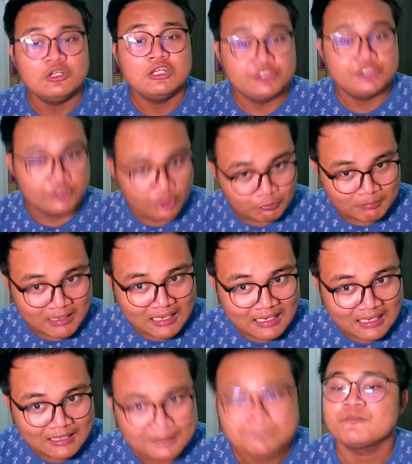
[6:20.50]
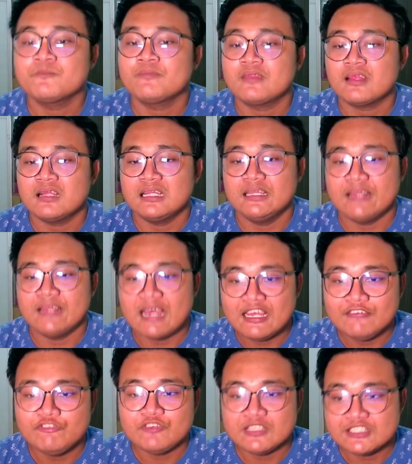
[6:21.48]
Loba.
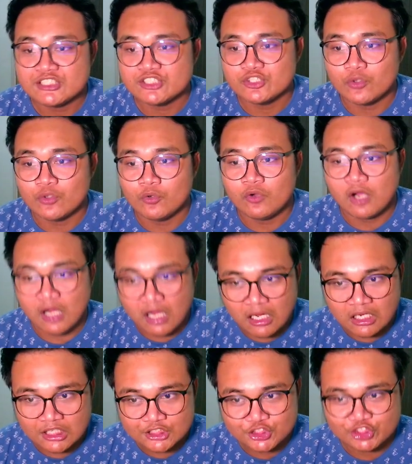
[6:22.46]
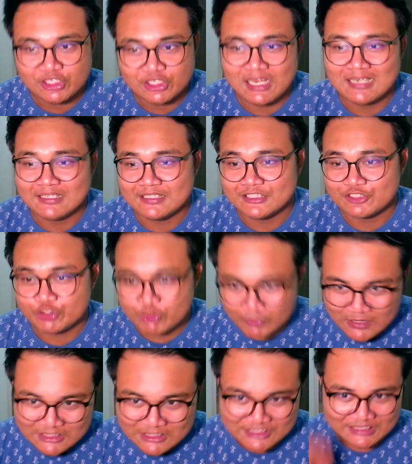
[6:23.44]
Life is so harsh and
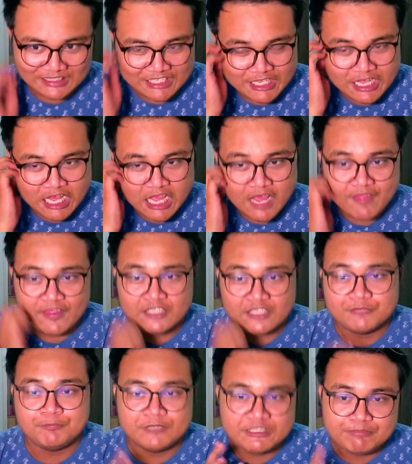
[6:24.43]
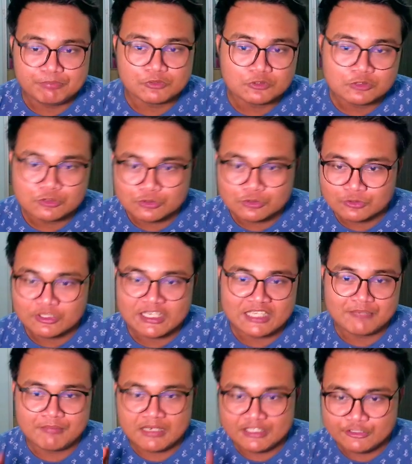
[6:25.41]
distressing that people who can
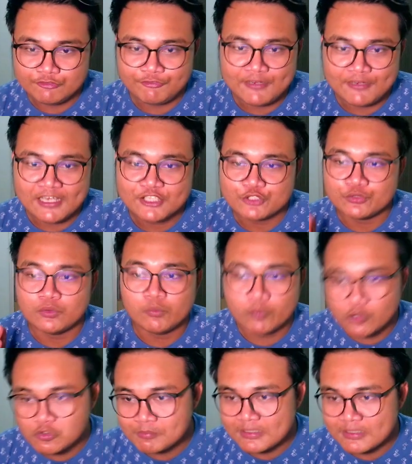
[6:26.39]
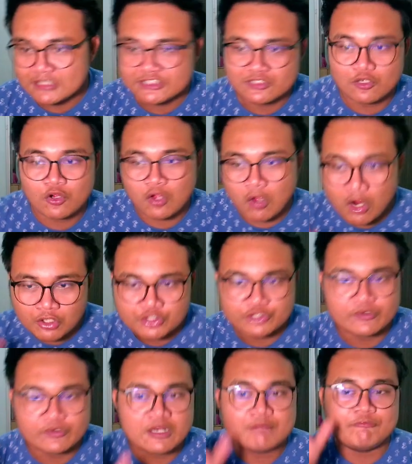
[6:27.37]
manufacture romance or
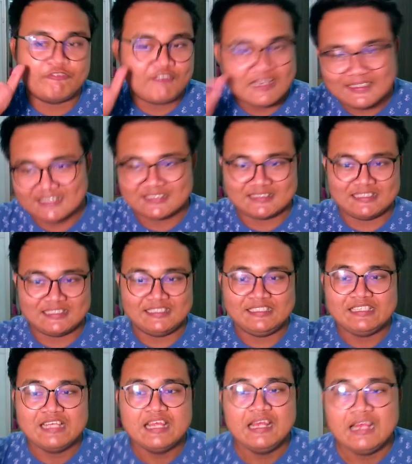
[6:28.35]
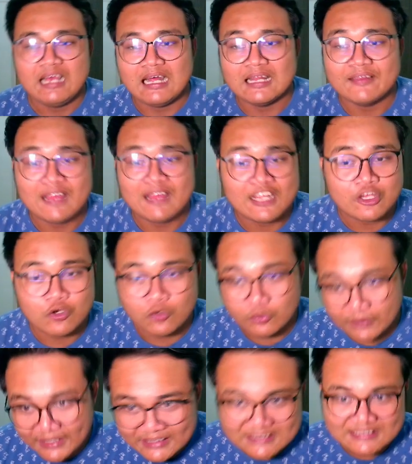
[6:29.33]
conjure up fantasy are like
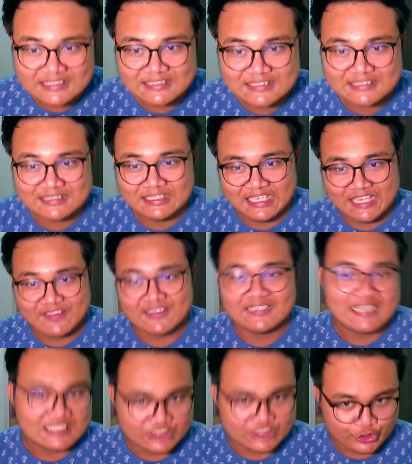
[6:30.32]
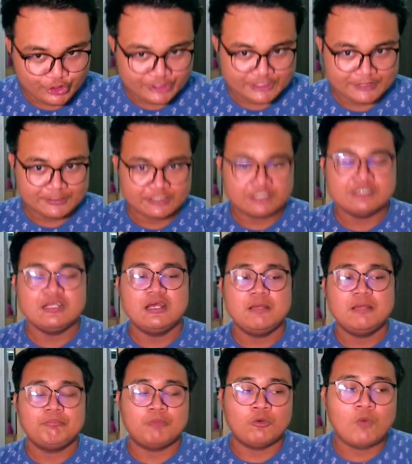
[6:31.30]
oasis in the desert. No?
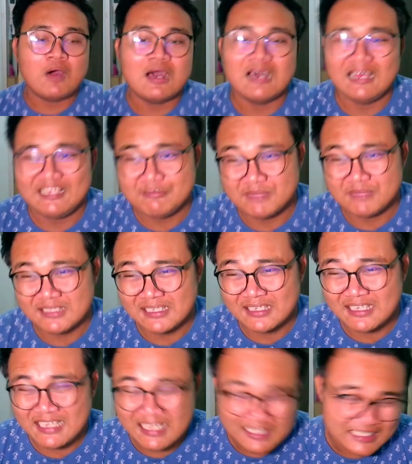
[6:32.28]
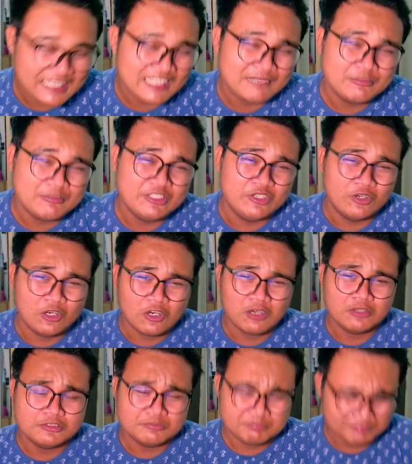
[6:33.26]
Boaha imitan Kakebido,
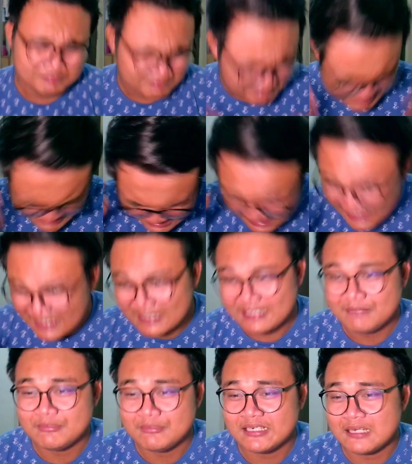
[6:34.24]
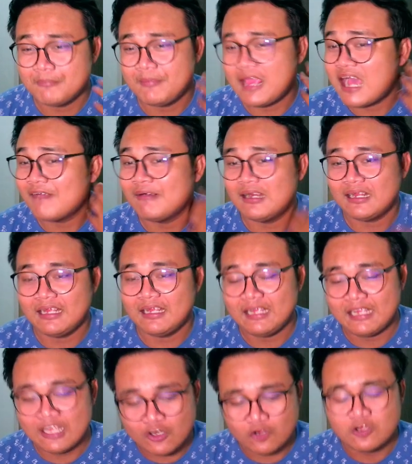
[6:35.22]
Piari imitan Yaware,
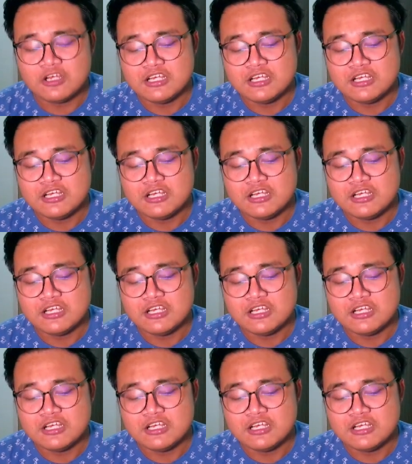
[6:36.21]
Ero,